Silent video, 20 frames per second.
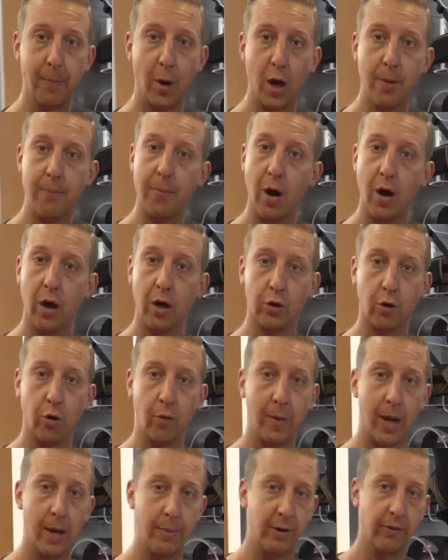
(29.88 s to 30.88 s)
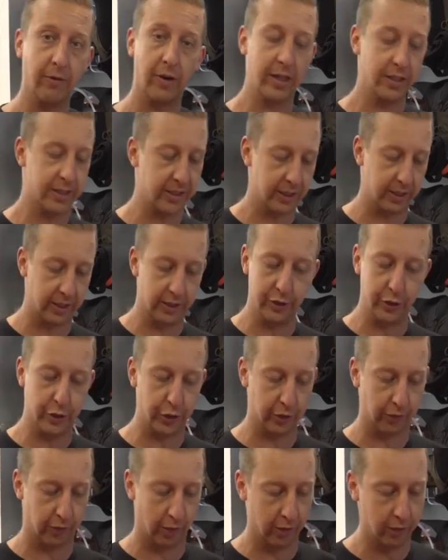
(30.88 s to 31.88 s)
bike park or maybe racing
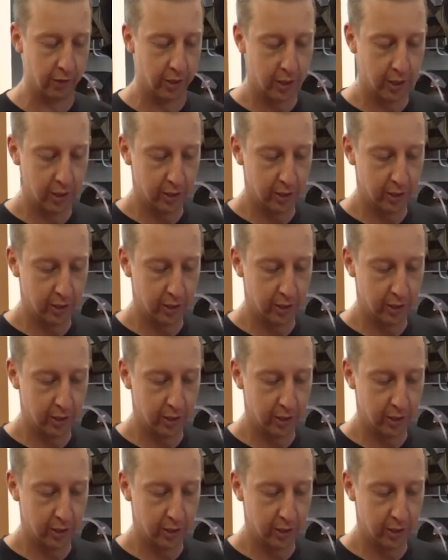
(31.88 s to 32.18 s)
enduro,